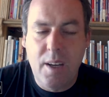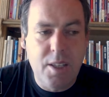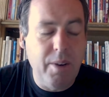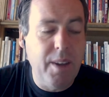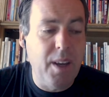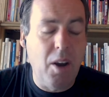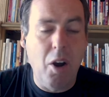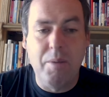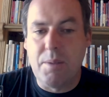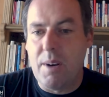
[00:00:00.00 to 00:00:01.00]
So I think
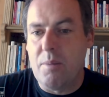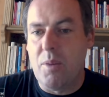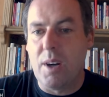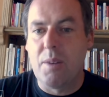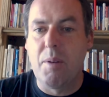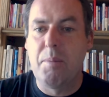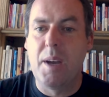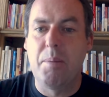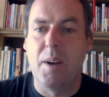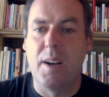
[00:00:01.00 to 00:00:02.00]
always when I'm working with
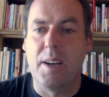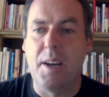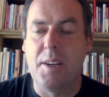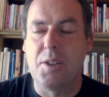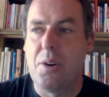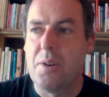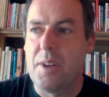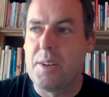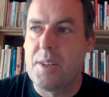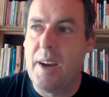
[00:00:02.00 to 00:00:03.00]
people, I kind of show
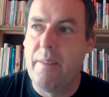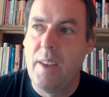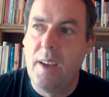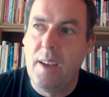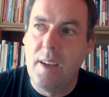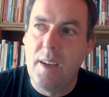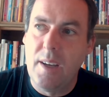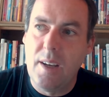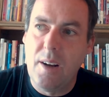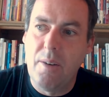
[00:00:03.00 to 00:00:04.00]
that, yeah,
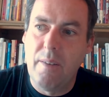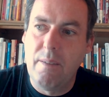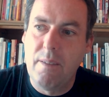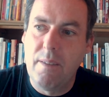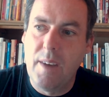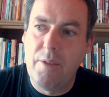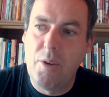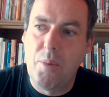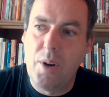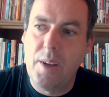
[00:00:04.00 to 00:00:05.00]
you know, if you
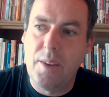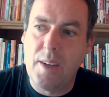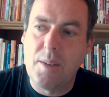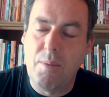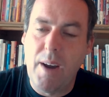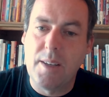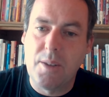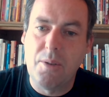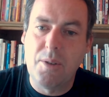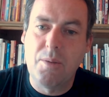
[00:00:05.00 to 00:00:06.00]
breathe this way, it's
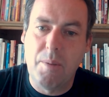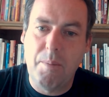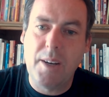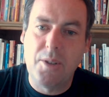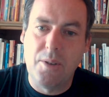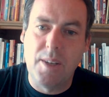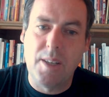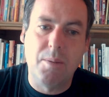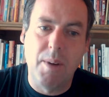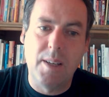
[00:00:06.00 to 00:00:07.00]
going to impact you
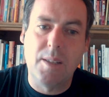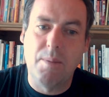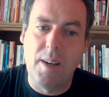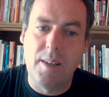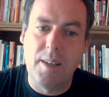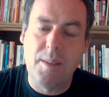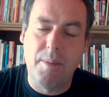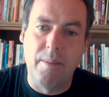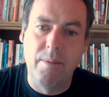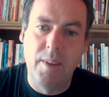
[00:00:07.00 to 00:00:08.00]
this way, this way, and this
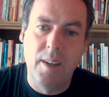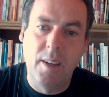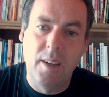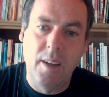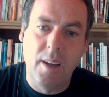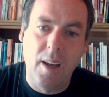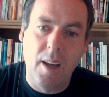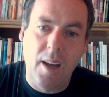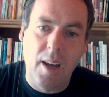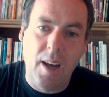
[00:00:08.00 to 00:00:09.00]
way.
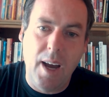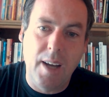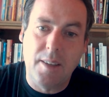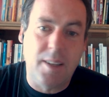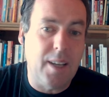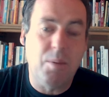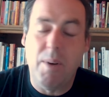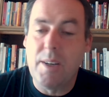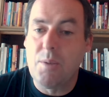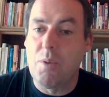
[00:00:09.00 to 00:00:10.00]
And that's
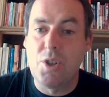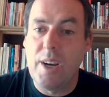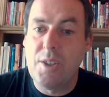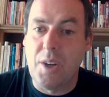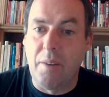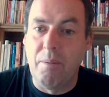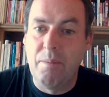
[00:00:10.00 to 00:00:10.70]
why it's worth changing.